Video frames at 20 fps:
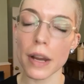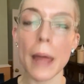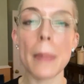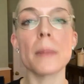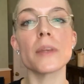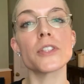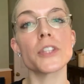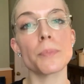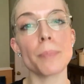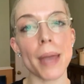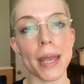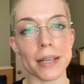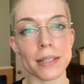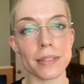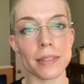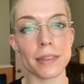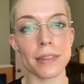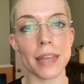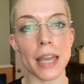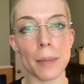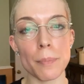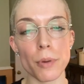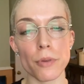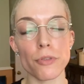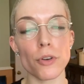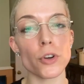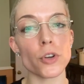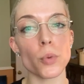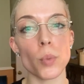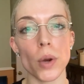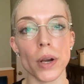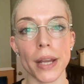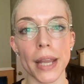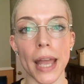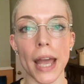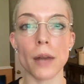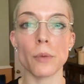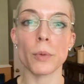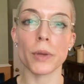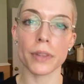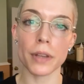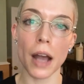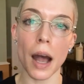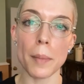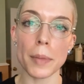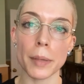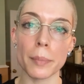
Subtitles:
and the specs they prefer to work at with comic